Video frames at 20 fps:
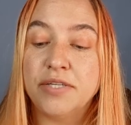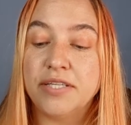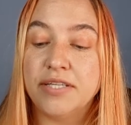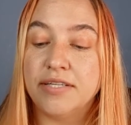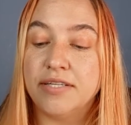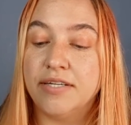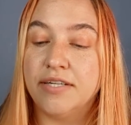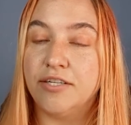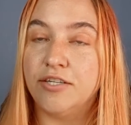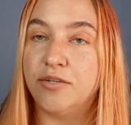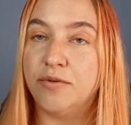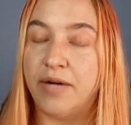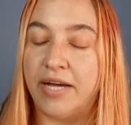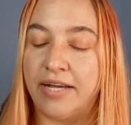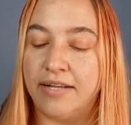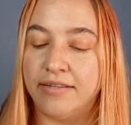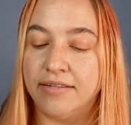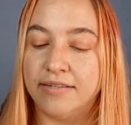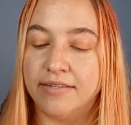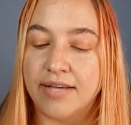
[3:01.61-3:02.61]
was listening to
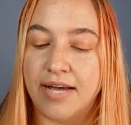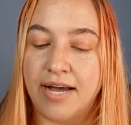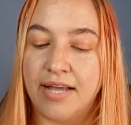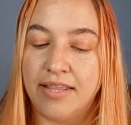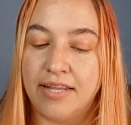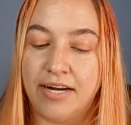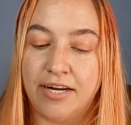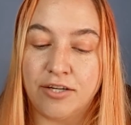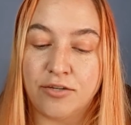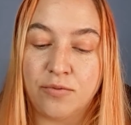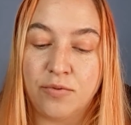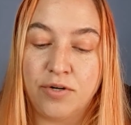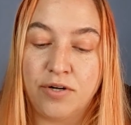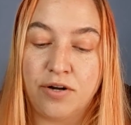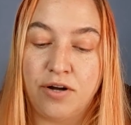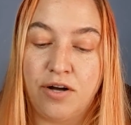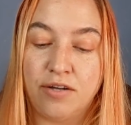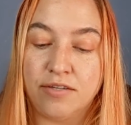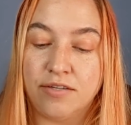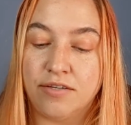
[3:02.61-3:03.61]
ends, and the next one
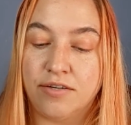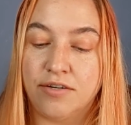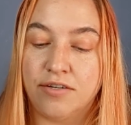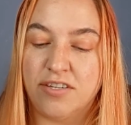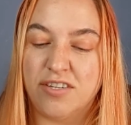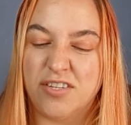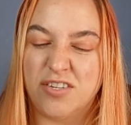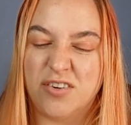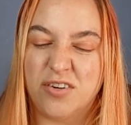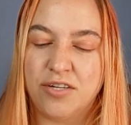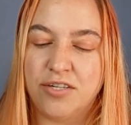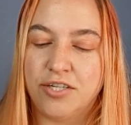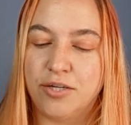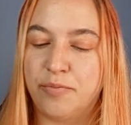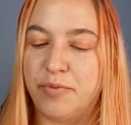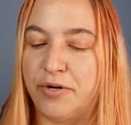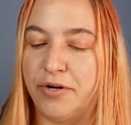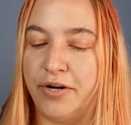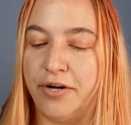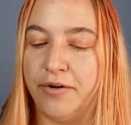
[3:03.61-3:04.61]
causes her to scrunch
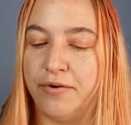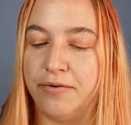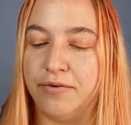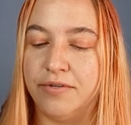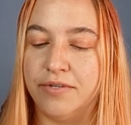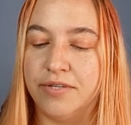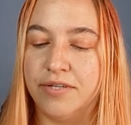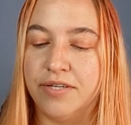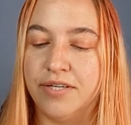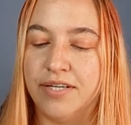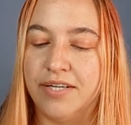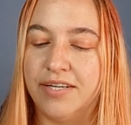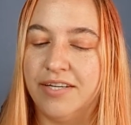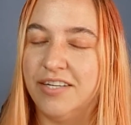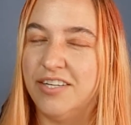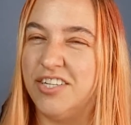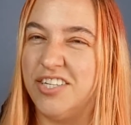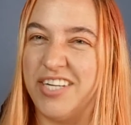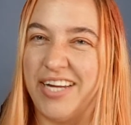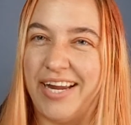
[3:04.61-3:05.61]
up her nose.
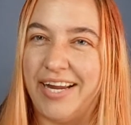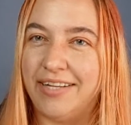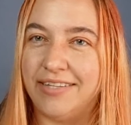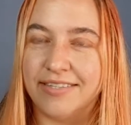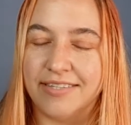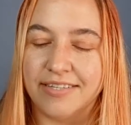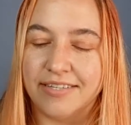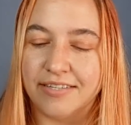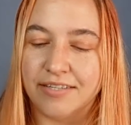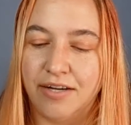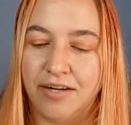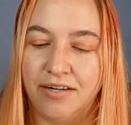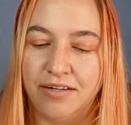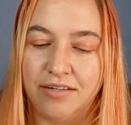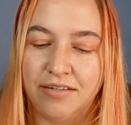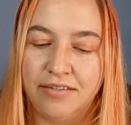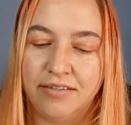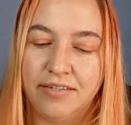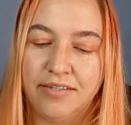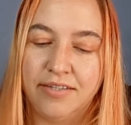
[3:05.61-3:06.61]
She hates the
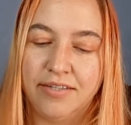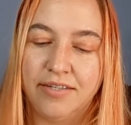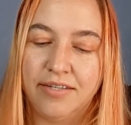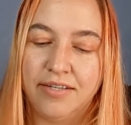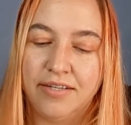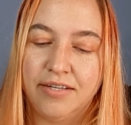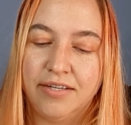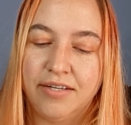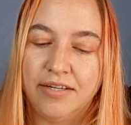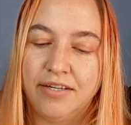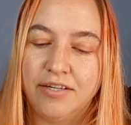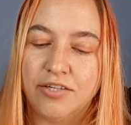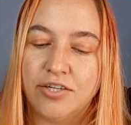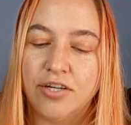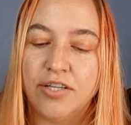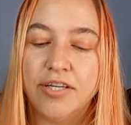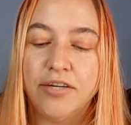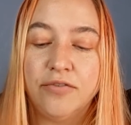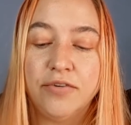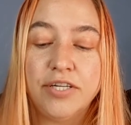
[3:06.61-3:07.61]
song.
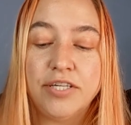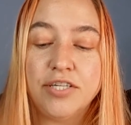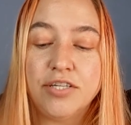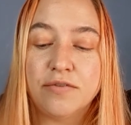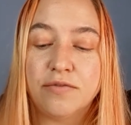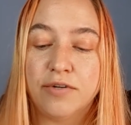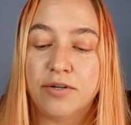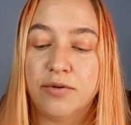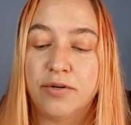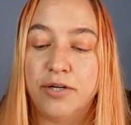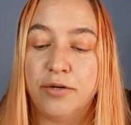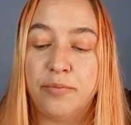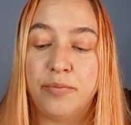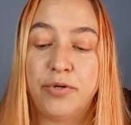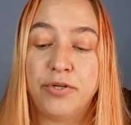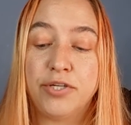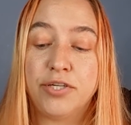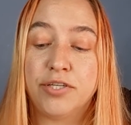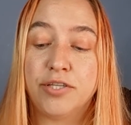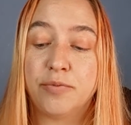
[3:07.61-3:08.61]
Charlene reaches forward and
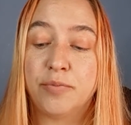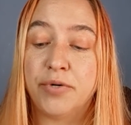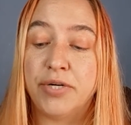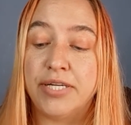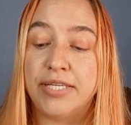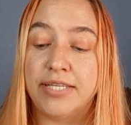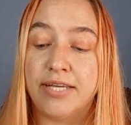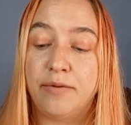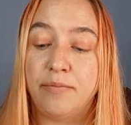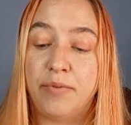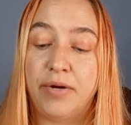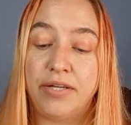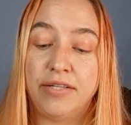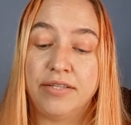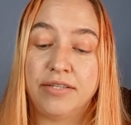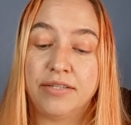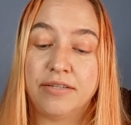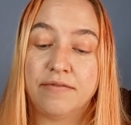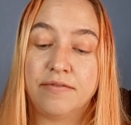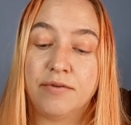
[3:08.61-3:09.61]
pushes the preset
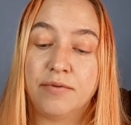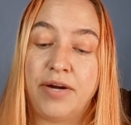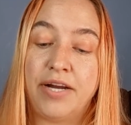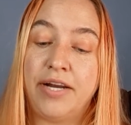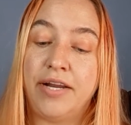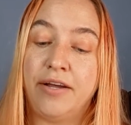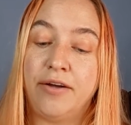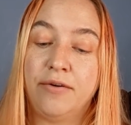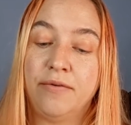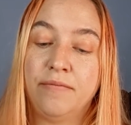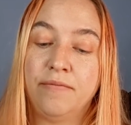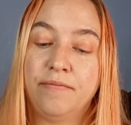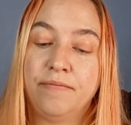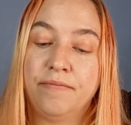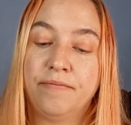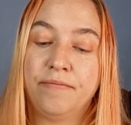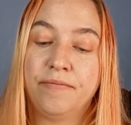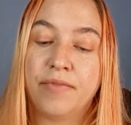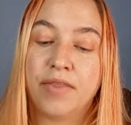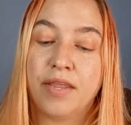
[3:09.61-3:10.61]
buttons of the radio.
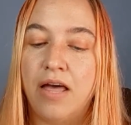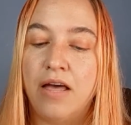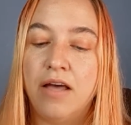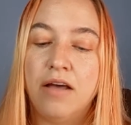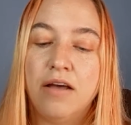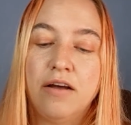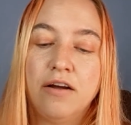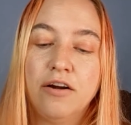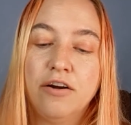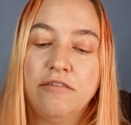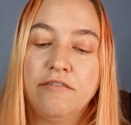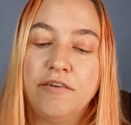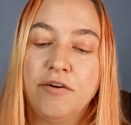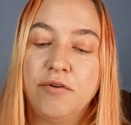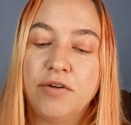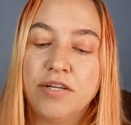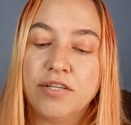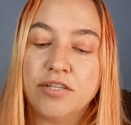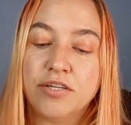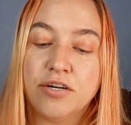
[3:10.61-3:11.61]
Her
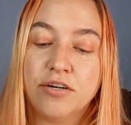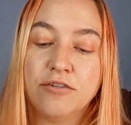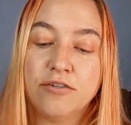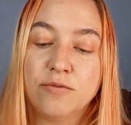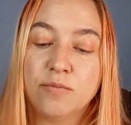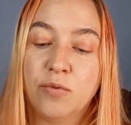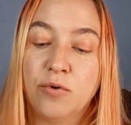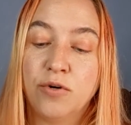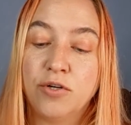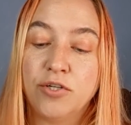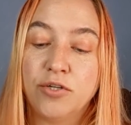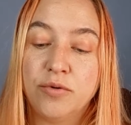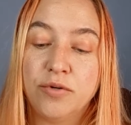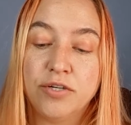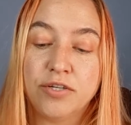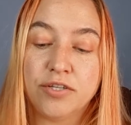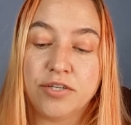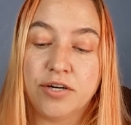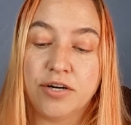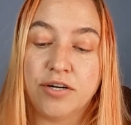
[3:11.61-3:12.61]
focus turns more to her
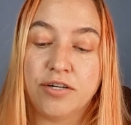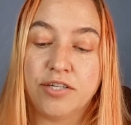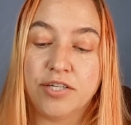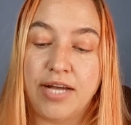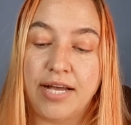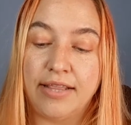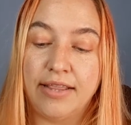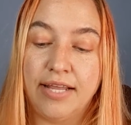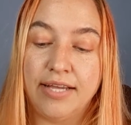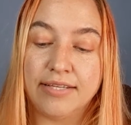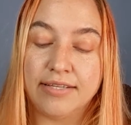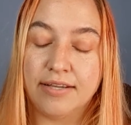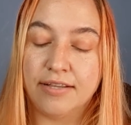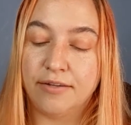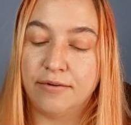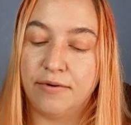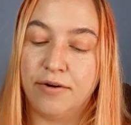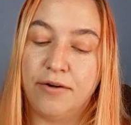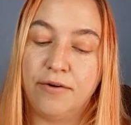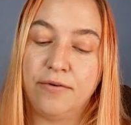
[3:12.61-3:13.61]
search and less on
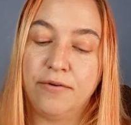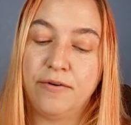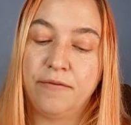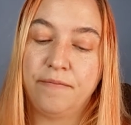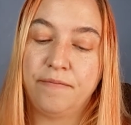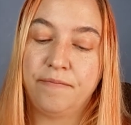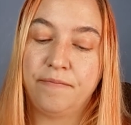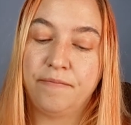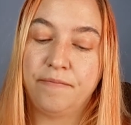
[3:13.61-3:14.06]
the road.